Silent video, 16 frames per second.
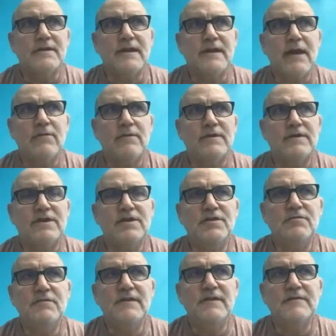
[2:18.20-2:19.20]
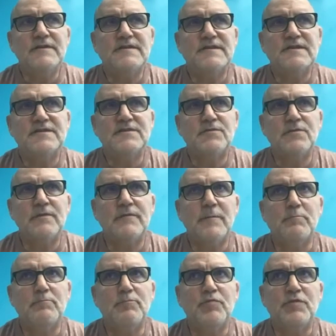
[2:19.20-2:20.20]
Now, can you give us just sort of a
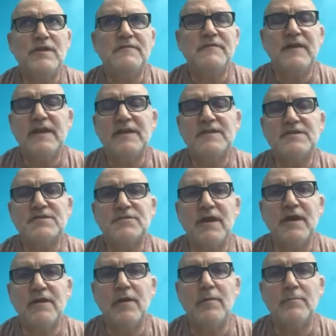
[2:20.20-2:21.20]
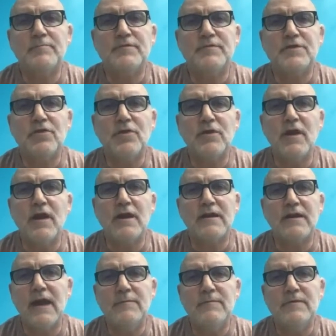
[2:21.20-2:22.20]
brief history on how Plurilock
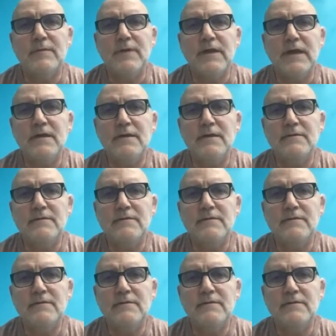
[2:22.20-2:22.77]
came to be?